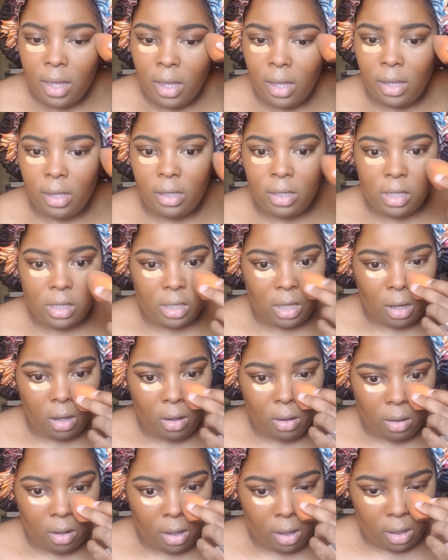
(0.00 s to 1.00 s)
And
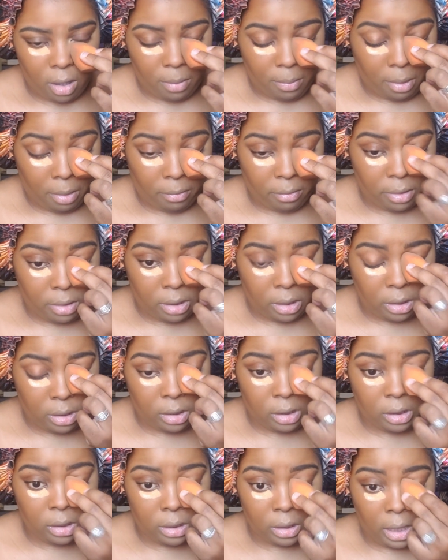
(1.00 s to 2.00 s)
so um, I
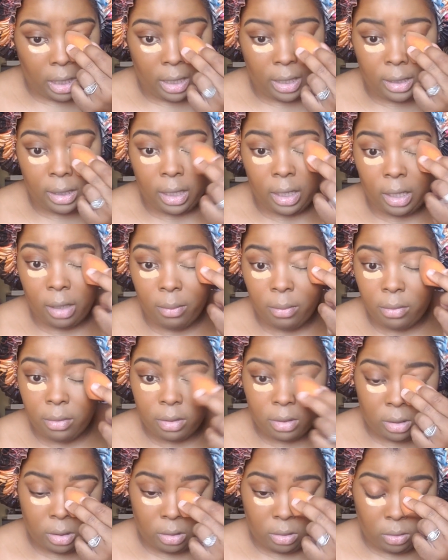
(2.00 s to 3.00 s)
recently just got a
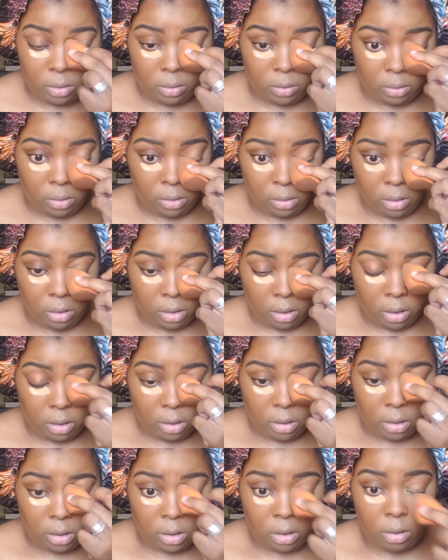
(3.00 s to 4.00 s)
camera to
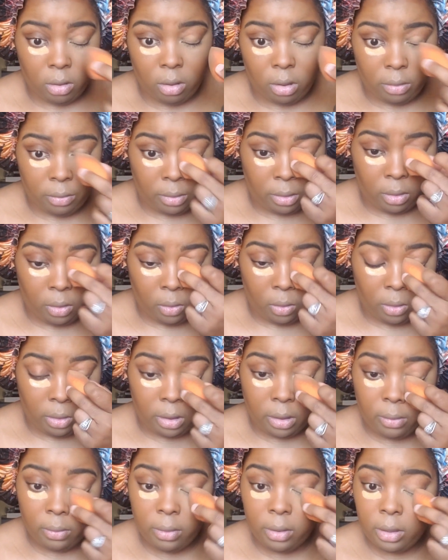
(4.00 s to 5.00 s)
start
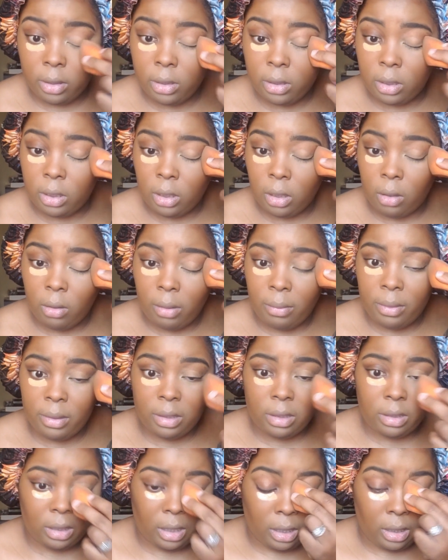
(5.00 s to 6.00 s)
recording with. So I'm
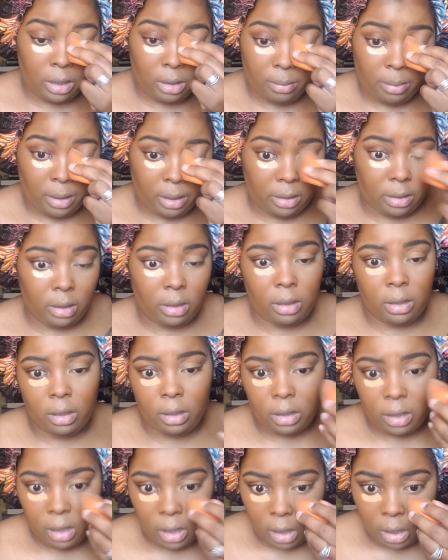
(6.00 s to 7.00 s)
excited about that.
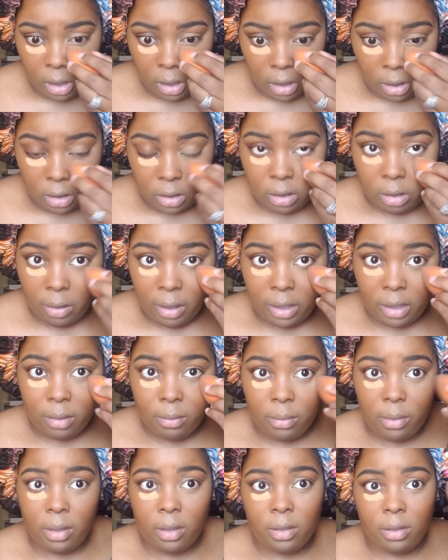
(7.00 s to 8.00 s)
So I
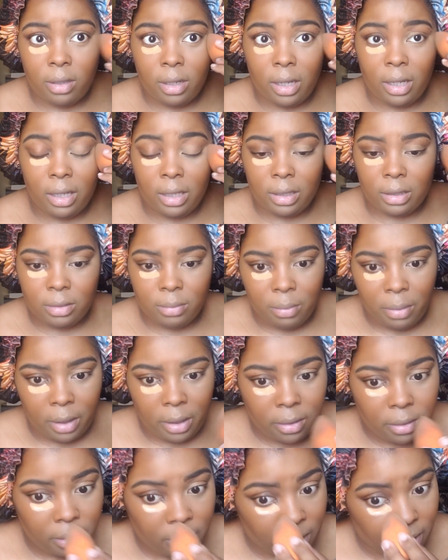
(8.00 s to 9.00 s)
can bring you guys
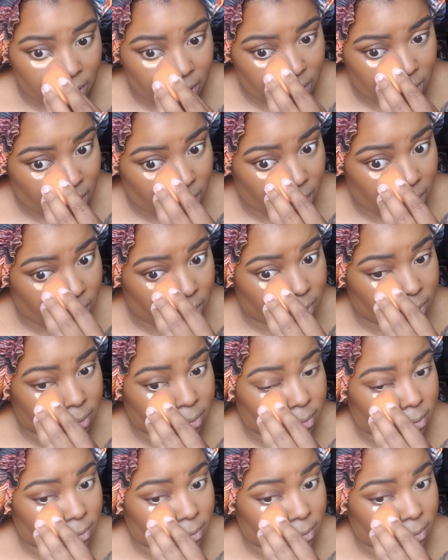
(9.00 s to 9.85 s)
better content.